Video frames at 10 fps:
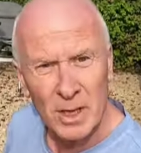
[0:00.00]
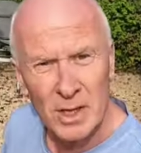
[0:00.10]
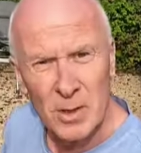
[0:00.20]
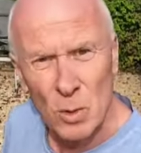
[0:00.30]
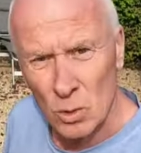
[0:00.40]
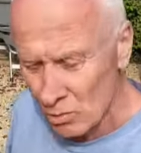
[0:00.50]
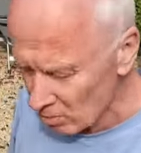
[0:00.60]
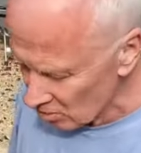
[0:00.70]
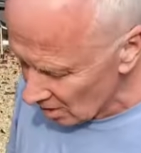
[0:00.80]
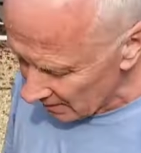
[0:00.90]
a small
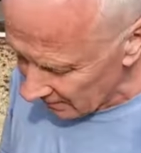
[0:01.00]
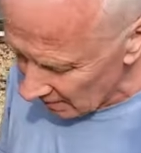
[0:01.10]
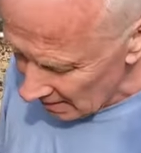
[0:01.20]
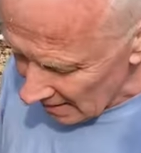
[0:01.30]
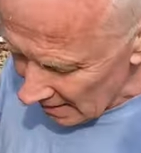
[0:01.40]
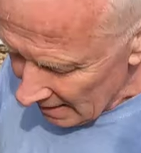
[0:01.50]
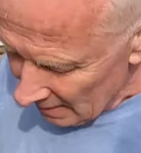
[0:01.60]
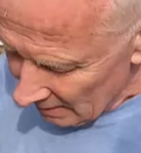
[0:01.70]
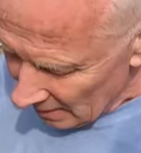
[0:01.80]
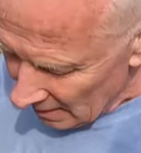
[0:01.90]
screwdriver.
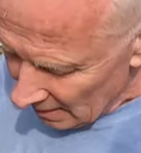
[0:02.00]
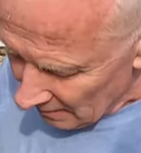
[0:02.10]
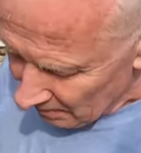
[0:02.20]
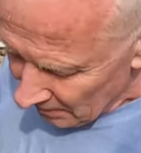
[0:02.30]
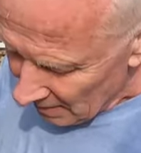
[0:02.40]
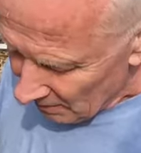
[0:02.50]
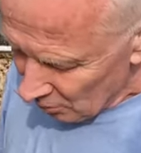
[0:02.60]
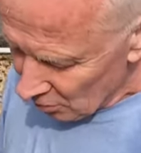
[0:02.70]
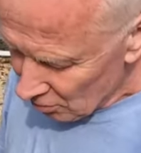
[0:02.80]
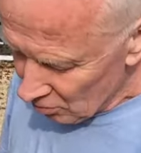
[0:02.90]

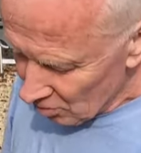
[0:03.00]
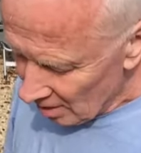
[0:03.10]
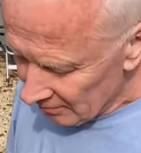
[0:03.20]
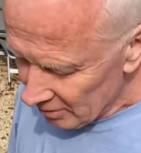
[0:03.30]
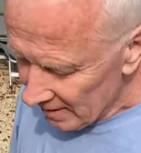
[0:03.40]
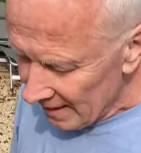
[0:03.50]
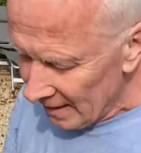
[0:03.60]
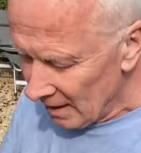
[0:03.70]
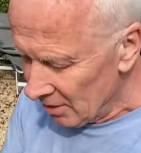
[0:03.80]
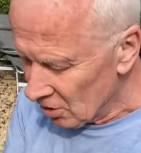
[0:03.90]
Put the screwdriver in
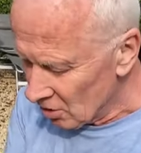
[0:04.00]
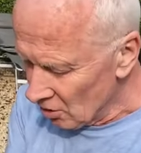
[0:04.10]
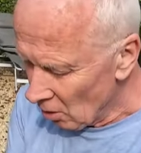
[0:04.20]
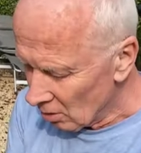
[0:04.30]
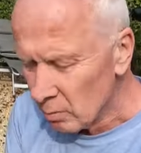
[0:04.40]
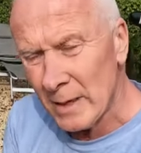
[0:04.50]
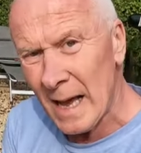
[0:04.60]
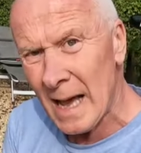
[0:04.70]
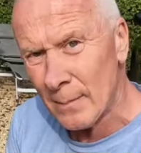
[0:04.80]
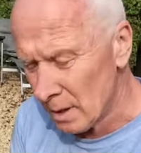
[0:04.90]
there and just knock with a
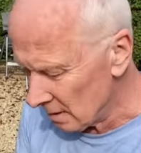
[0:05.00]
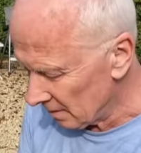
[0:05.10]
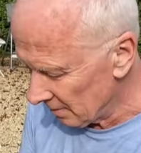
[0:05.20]
hammer.